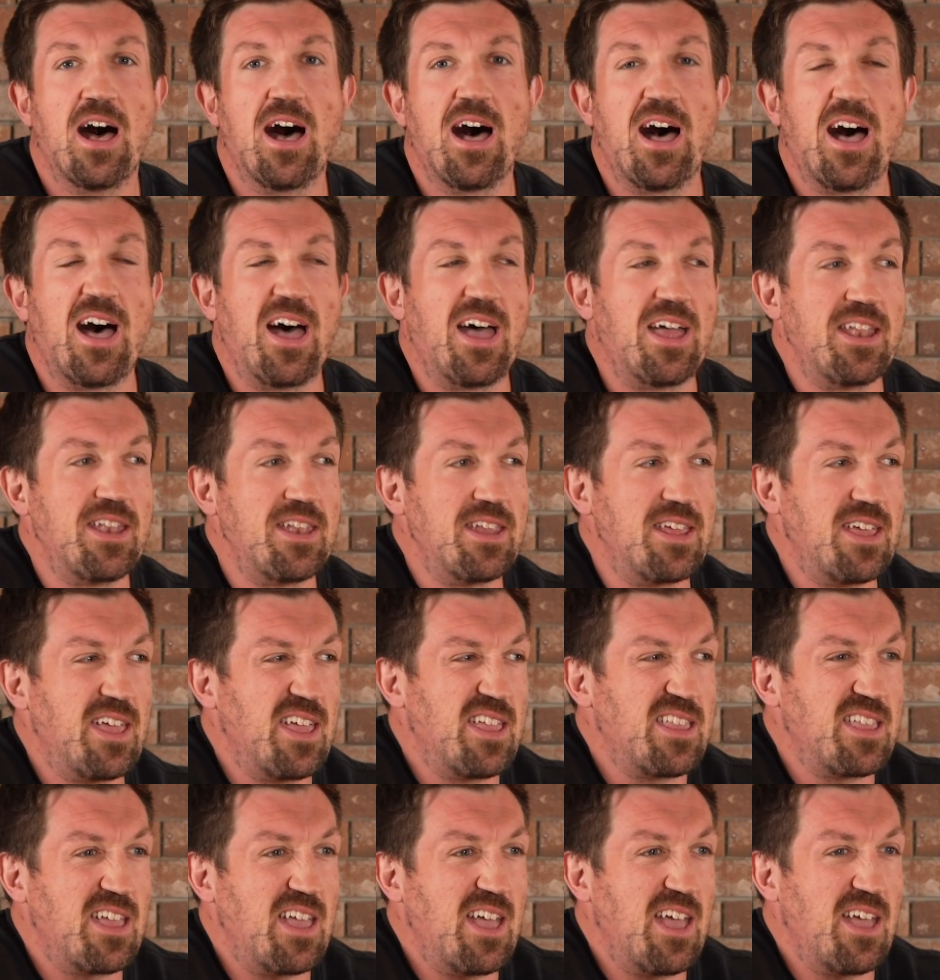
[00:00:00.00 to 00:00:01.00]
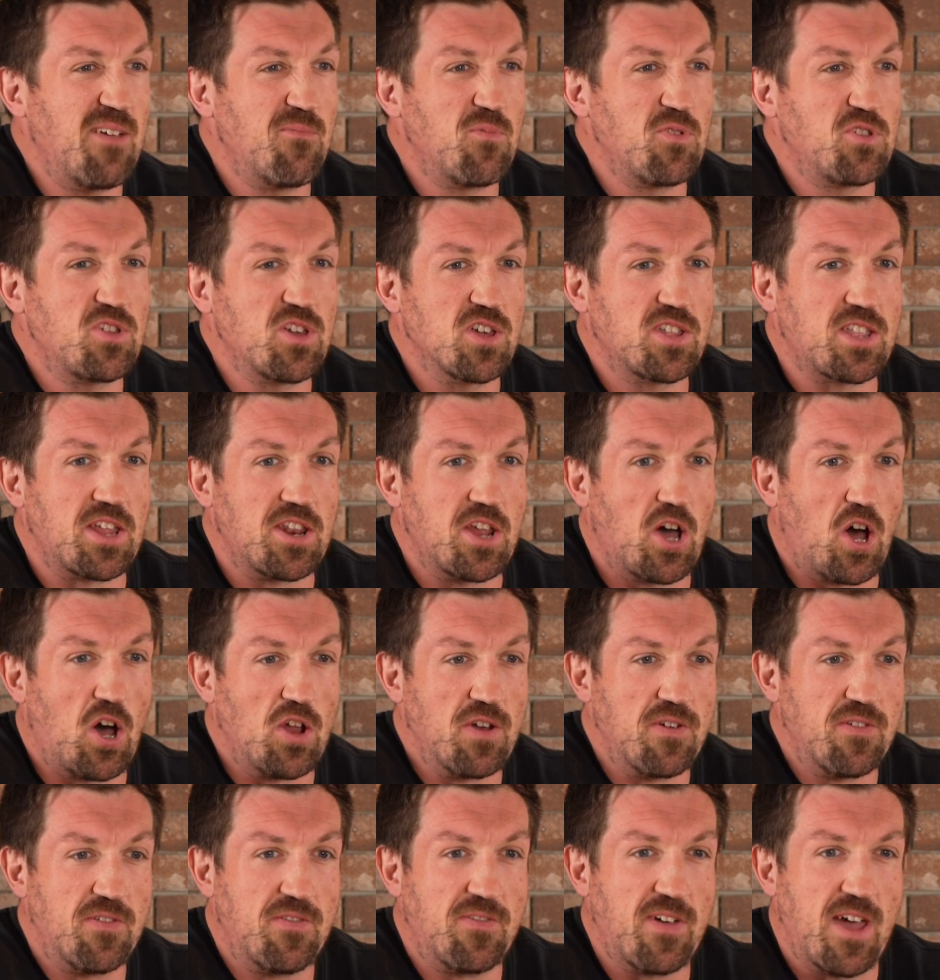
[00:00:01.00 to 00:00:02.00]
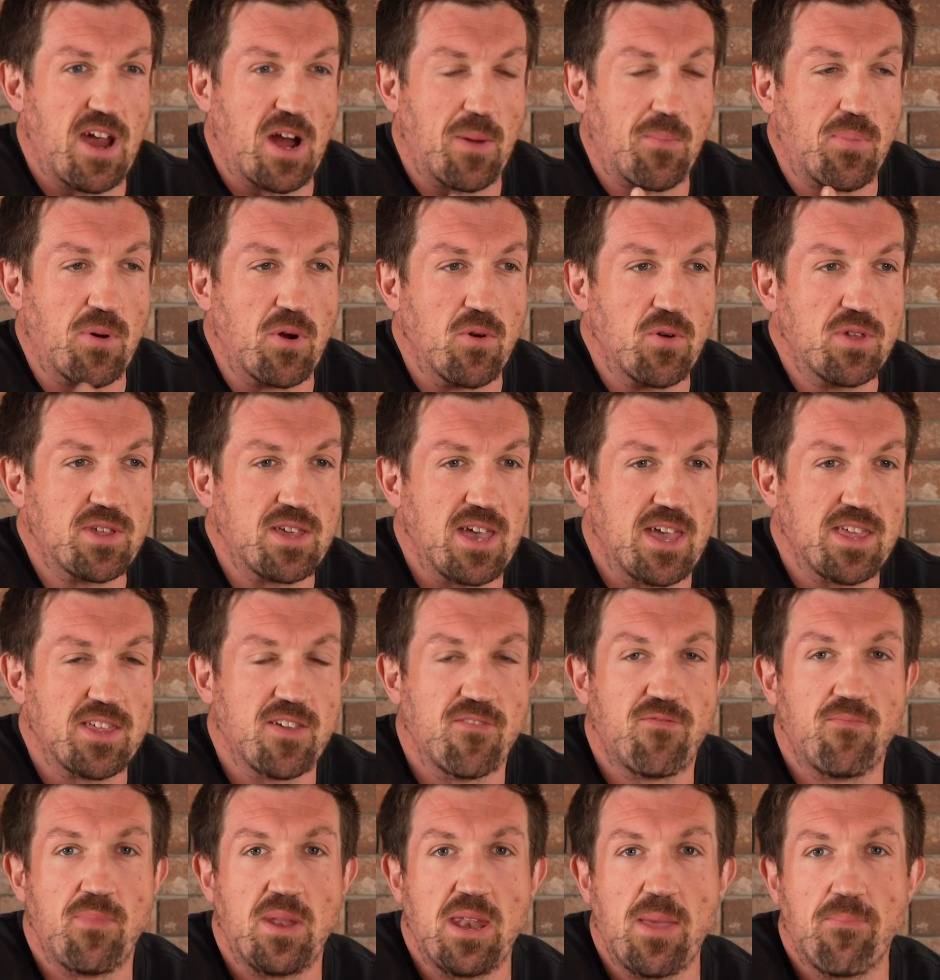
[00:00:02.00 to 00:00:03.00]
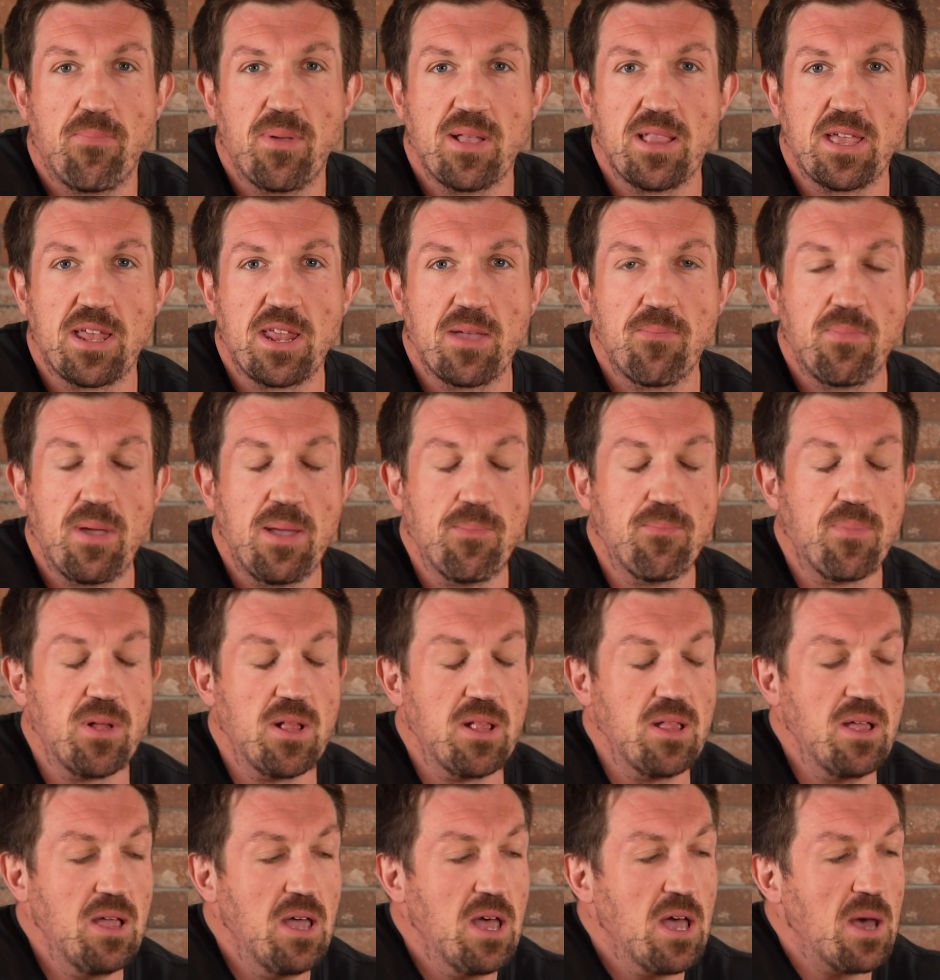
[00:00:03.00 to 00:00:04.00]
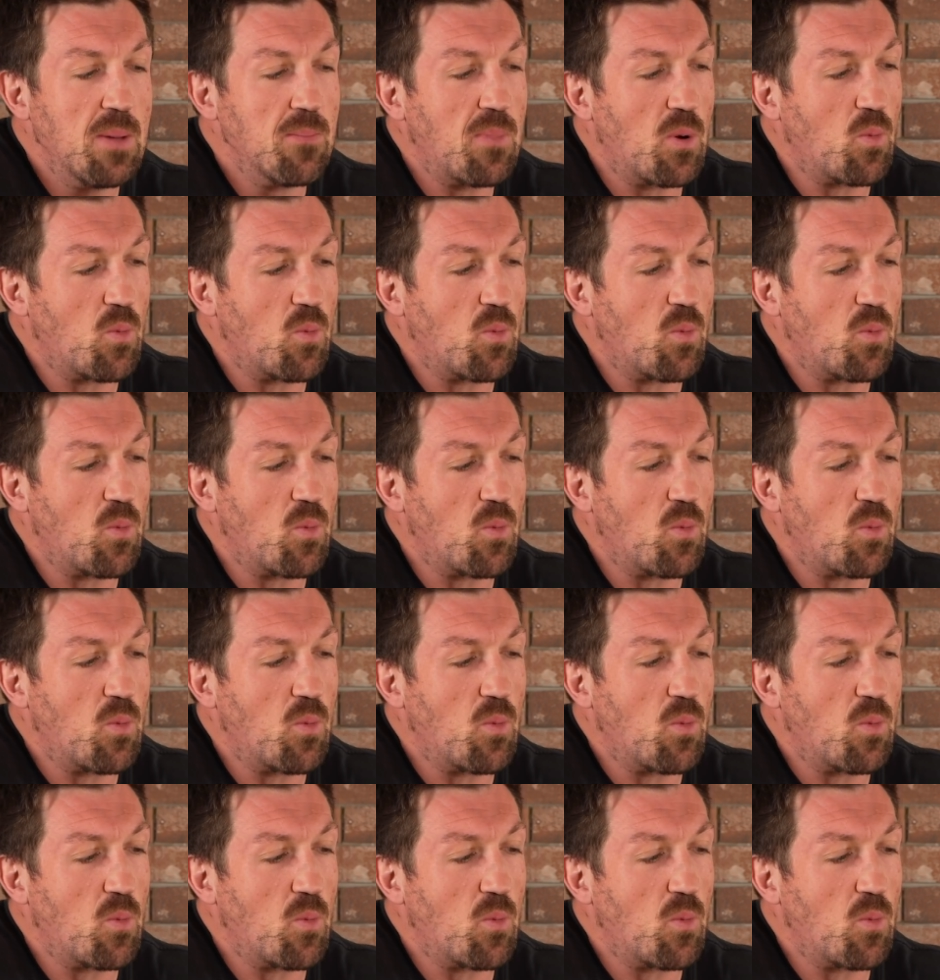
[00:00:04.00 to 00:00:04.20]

And it was just an unfair process of manipulating people.